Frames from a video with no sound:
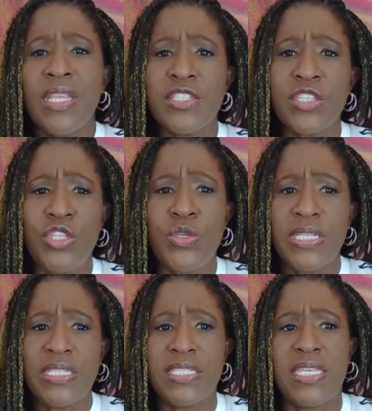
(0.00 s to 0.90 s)
so you
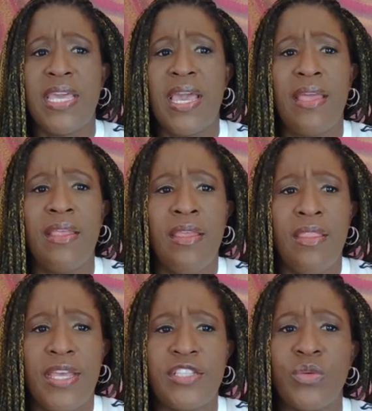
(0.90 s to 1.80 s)
can see that.
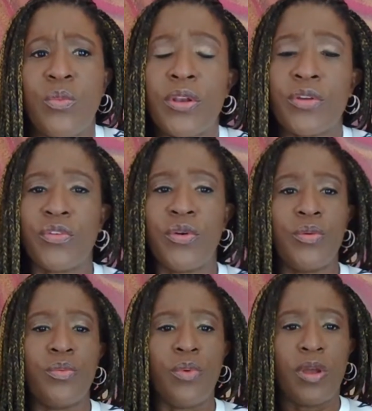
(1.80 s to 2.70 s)
That's a
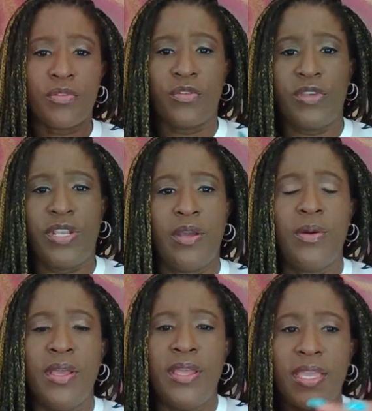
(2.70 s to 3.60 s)
wonderful, wonderful
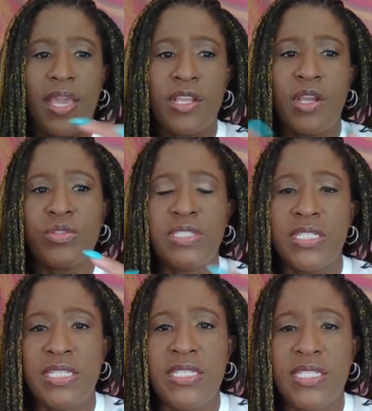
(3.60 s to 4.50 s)
video. Kind of goes into
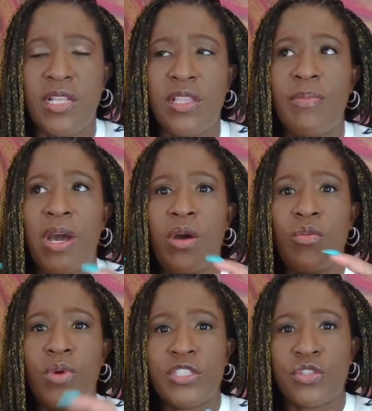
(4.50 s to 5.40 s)
detail about
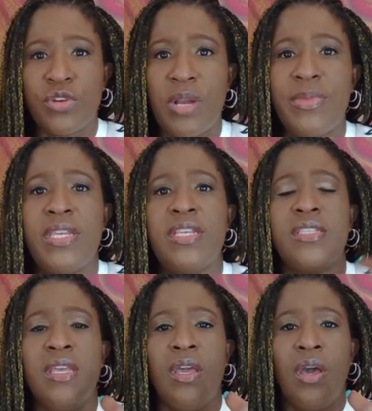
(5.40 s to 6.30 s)
what Scrum
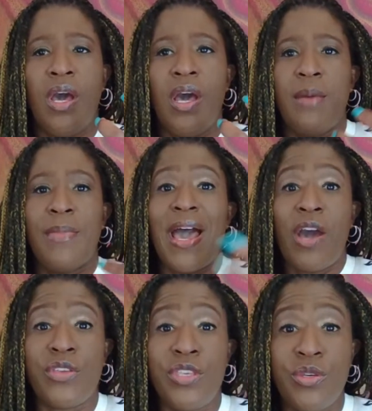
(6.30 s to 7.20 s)
is,
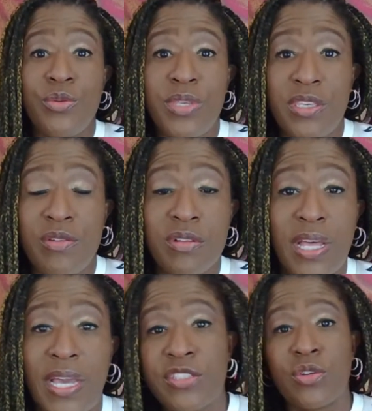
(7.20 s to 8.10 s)
how you can
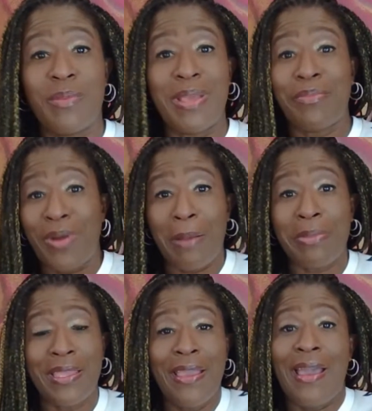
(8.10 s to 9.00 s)
utilize Scrum, and
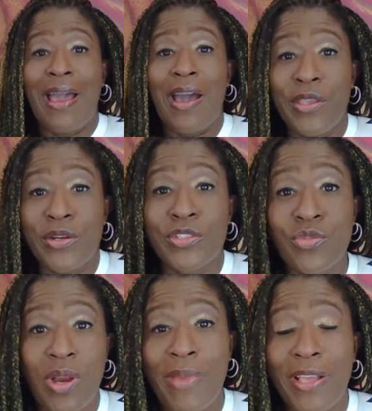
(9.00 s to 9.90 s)
probably how you're a
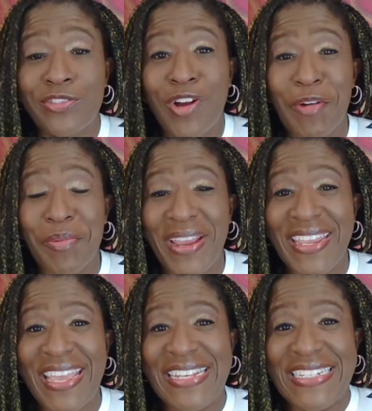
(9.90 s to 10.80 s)
Scrum Master
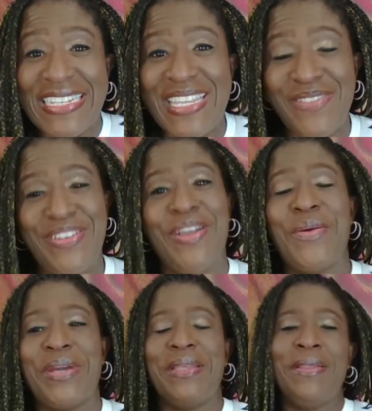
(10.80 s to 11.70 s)
already and didn't even
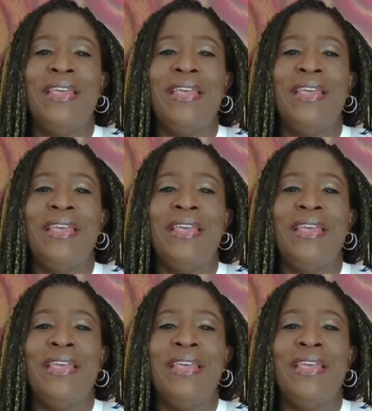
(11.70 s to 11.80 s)
know it.